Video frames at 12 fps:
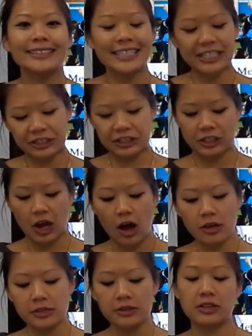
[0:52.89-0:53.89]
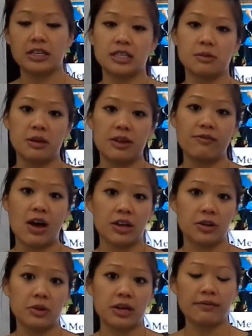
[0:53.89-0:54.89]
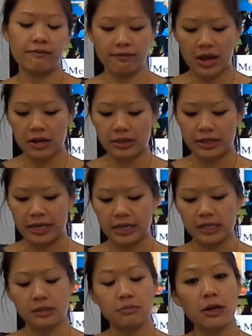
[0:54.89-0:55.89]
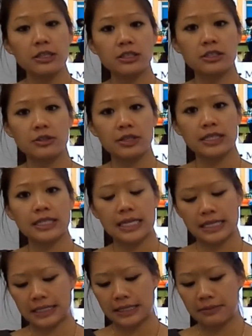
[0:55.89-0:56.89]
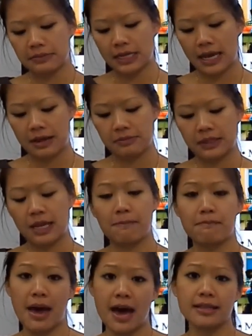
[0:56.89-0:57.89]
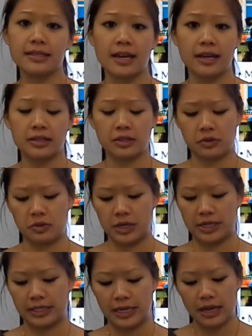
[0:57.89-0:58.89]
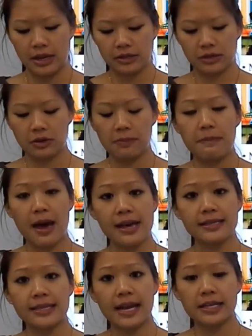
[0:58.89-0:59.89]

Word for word: Teachers also need to be evaluated fairly. Smart students can sometimes get bad test scores, so a bad